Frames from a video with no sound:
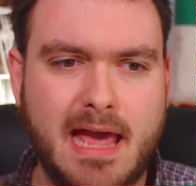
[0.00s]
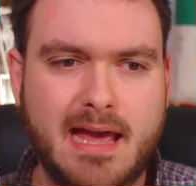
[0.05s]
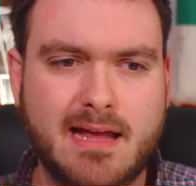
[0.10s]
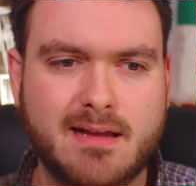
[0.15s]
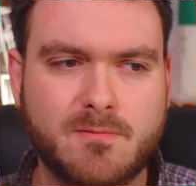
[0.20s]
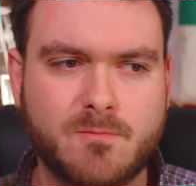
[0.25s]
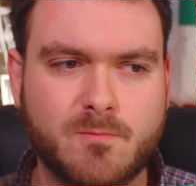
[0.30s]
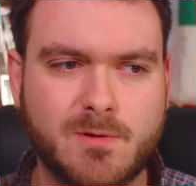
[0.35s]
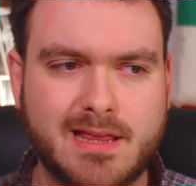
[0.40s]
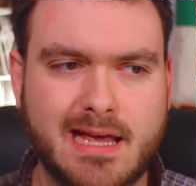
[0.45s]

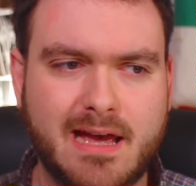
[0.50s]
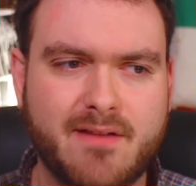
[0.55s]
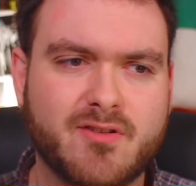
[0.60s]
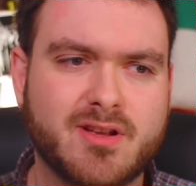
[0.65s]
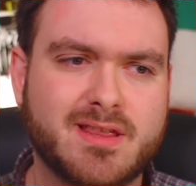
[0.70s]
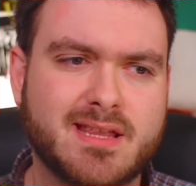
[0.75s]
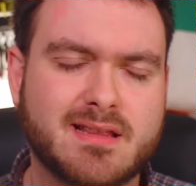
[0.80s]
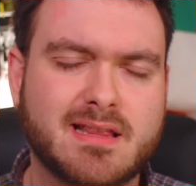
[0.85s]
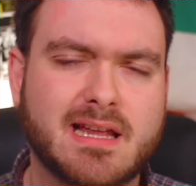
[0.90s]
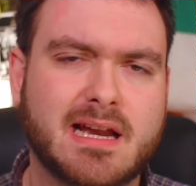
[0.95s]
And with
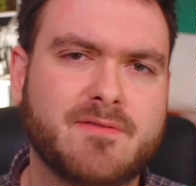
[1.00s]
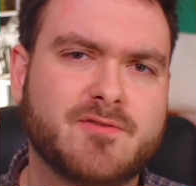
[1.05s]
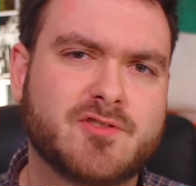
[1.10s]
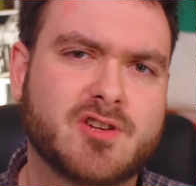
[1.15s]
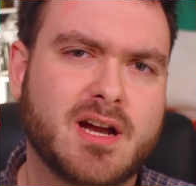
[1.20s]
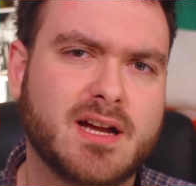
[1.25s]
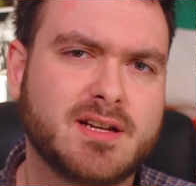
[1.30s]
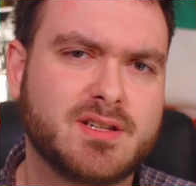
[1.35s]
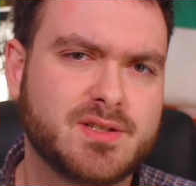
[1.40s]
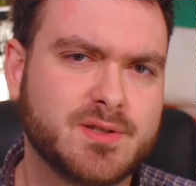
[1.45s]
everything that I've
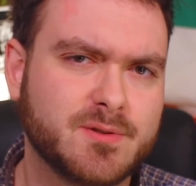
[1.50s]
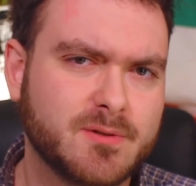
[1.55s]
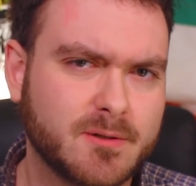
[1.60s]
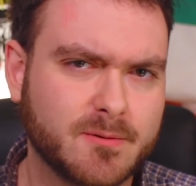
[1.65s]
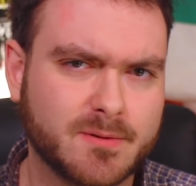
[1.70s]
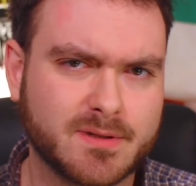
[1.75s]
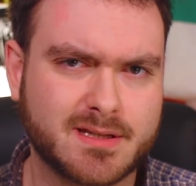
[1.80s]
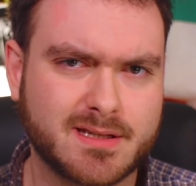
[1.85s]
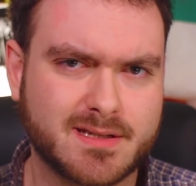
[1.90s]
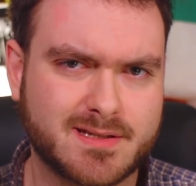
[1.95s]
tried doing
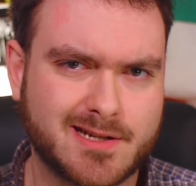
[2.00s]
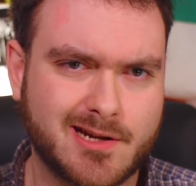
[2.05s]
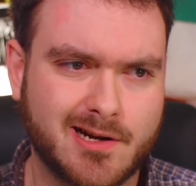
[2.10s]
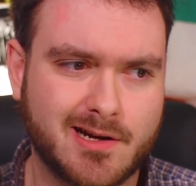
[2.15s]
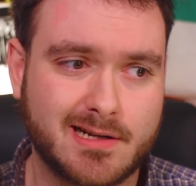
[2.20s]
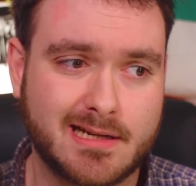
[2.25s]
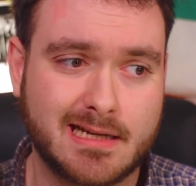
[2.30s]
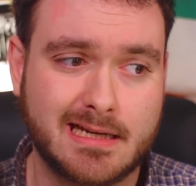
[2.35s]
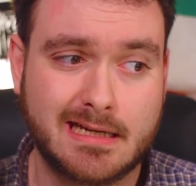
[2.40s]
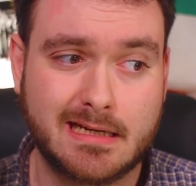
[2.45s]
with this
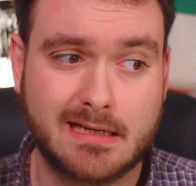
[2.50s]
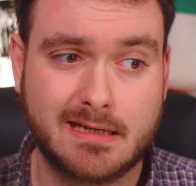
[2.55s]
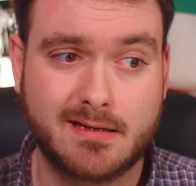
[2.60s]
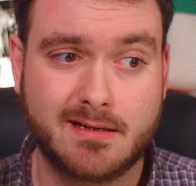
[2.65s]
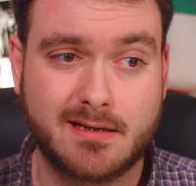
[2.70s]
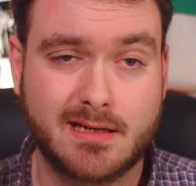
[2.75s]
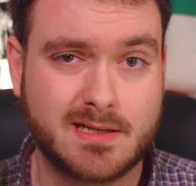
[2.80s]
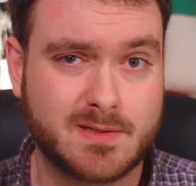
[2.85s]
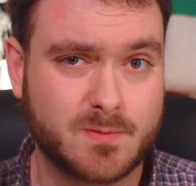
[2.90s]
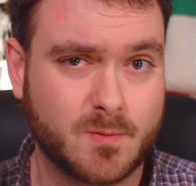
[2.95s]
card,
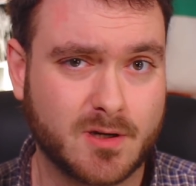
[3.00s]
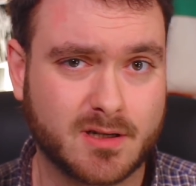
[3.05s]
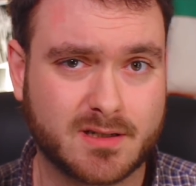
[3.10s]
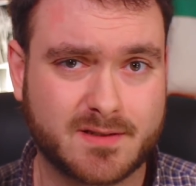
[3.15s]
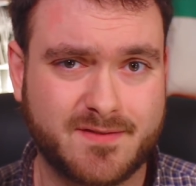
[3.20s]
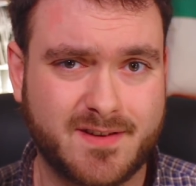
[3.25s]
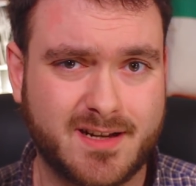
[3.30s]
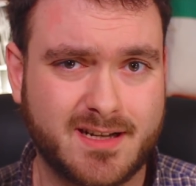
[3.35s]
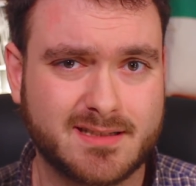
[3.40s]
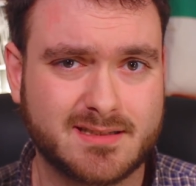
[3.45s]
it's worked
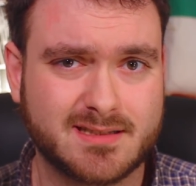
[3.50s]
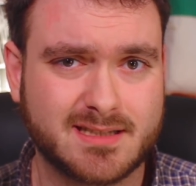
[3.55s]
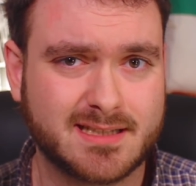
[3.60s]
fine.